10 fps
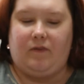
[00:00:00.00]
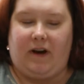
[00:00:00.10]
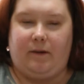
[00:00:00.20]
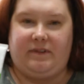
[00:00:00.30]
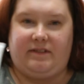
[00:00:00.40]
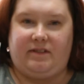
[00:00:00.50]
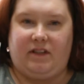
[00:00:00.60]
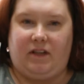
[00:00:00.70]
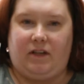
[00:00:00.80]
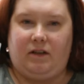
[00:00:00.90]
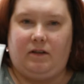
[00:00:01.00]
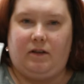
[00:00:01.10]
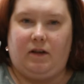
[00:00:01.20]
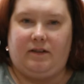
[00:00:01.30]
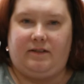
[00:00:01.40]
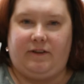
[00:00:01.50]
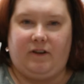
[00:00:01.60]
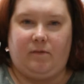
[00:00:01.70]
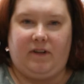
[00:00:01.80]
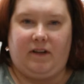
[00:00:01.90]
vitamin C
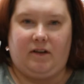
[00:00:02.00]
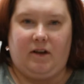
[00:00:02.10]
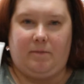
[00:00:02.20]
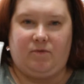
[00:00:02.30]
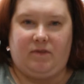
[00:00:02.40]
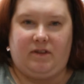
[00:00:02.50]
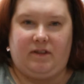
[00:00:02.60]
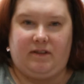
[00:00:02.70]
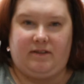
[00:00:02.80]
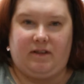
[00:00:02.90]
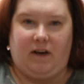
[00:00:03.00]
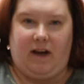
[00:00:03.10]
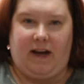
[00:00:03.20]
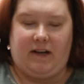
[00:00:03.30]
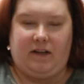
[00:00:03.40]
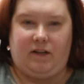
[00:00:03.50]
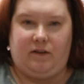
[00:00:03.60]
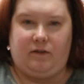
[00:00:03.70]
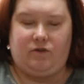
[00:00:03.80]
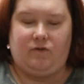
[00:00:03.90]
serum that comes with this uh,
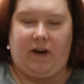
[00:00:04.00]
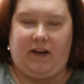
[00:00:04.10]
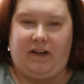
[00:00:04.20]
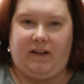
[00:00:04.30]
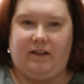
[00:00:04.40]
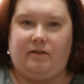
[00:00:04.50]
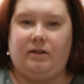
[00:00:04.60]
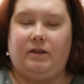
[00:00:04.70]
acne fighting kit.